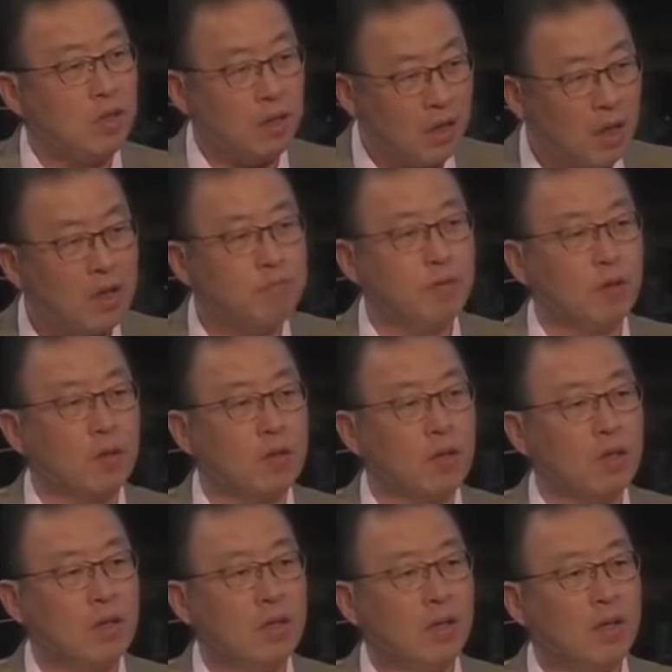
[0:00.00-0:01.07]
havoc
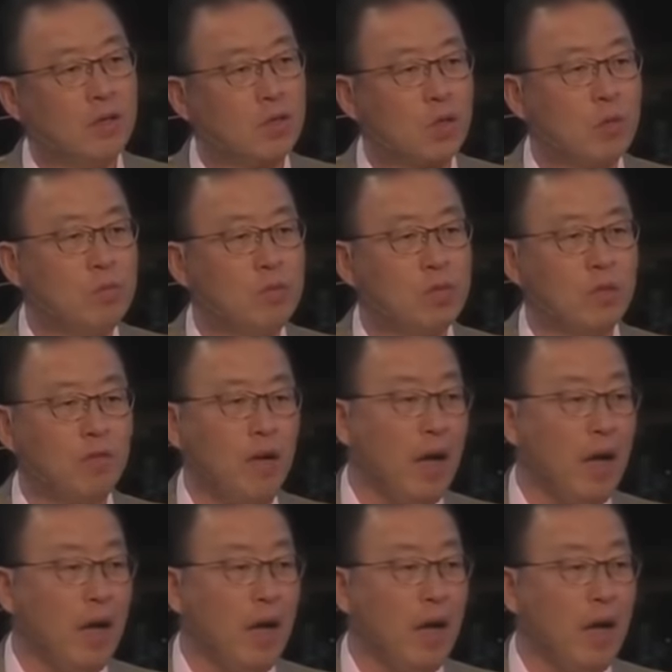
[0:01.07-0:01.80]
in terms of